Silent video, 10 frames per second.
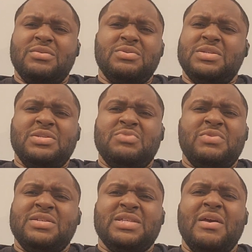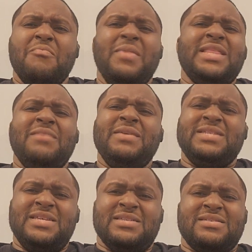Since when does that make
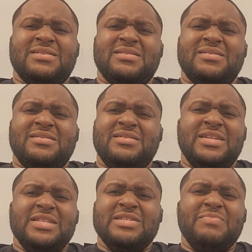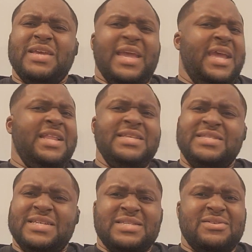sense? That doesn't make any
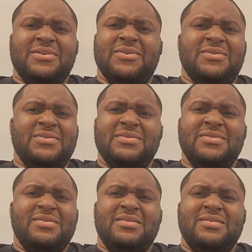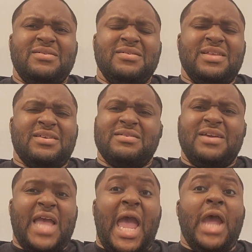sense at all, like
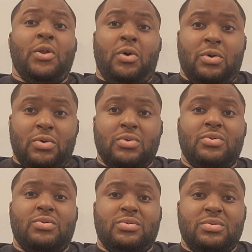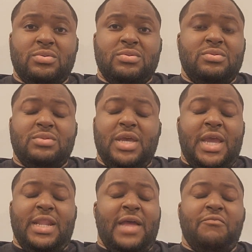at all.
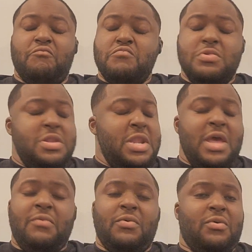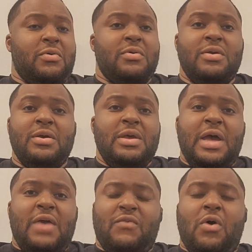And
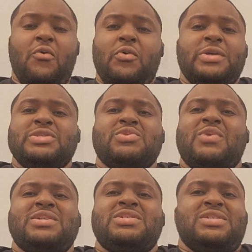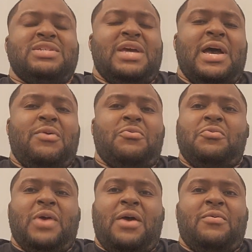I've always questioned
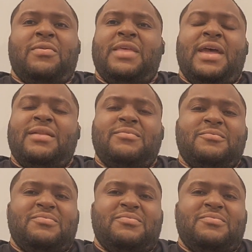how that